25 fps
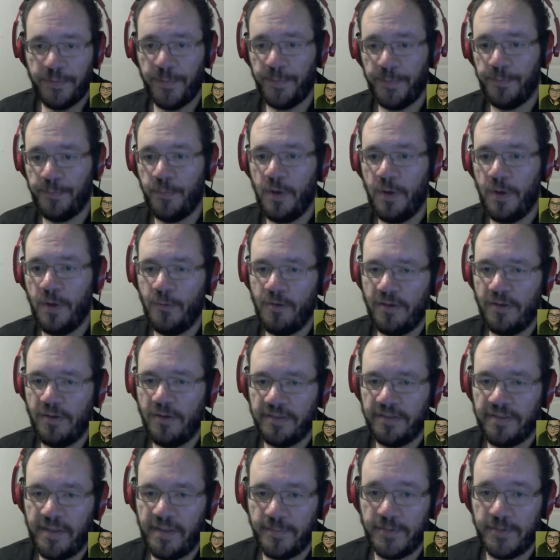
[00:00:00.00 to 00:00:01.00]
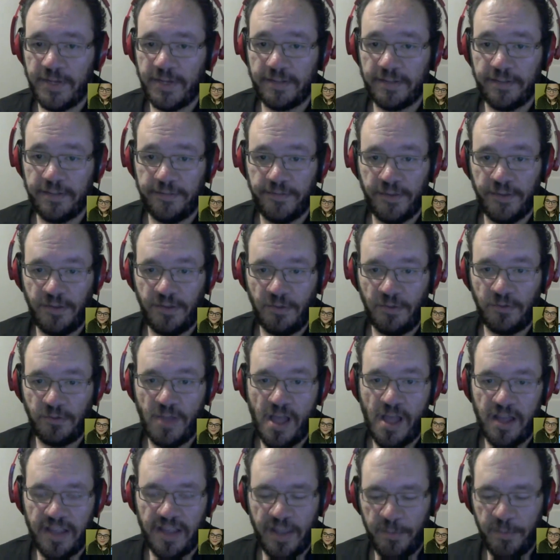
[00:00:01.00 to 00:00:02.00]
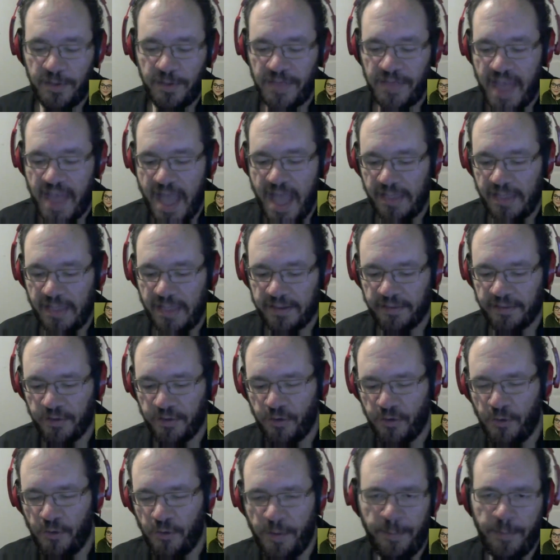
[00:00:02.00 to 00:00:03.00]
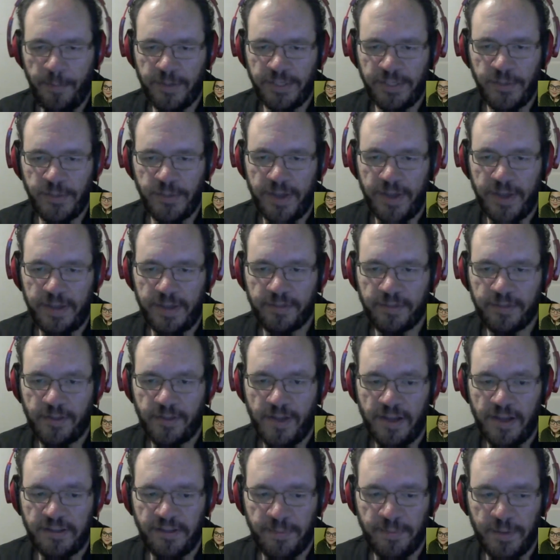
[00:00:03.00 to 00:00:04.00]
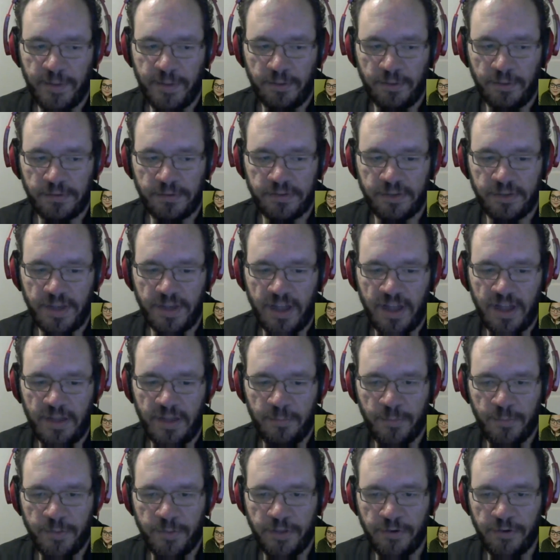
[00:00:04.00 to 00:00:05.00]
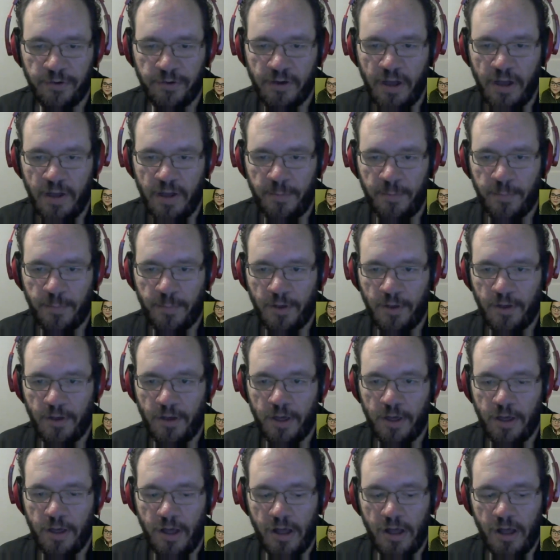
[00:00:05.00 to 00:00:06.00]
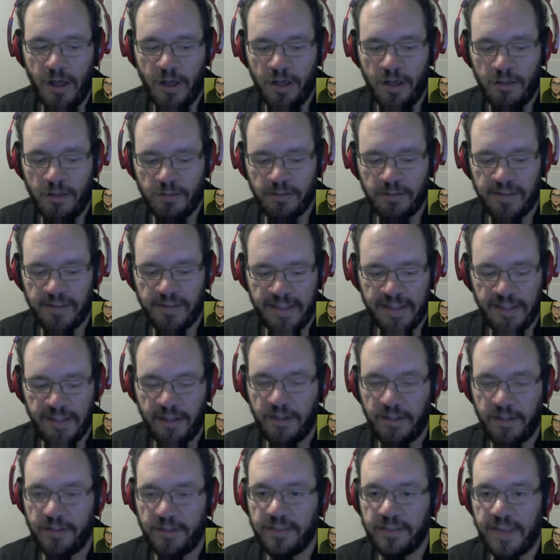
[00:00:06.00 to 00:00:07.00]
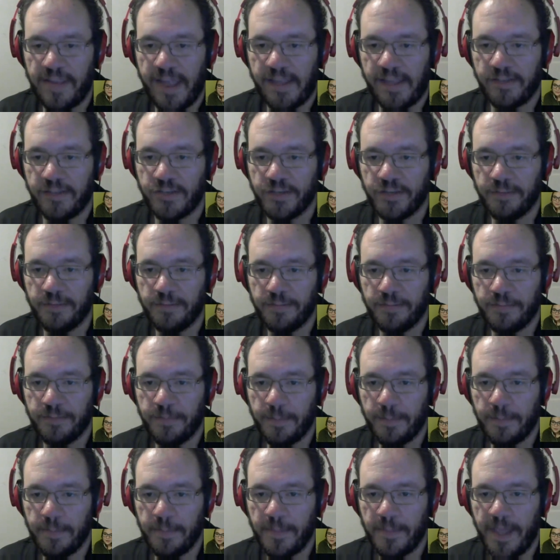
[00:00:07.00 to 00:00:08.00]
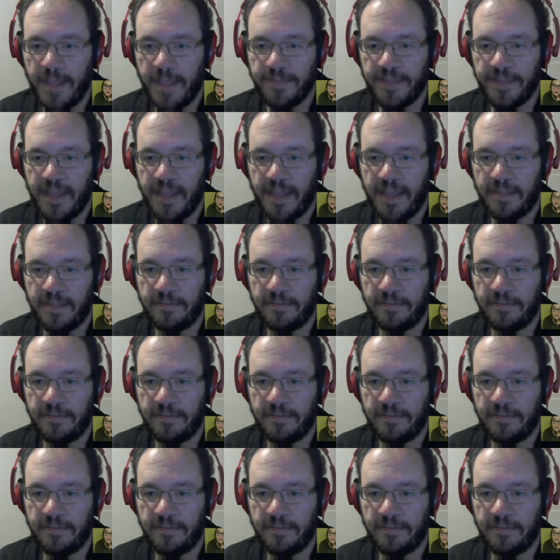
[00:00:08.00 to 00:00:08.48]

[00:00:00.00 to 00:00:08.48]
while we're on the subject of talking with Alex, do you remember what you guys talked about when you're all standing on stage at the end?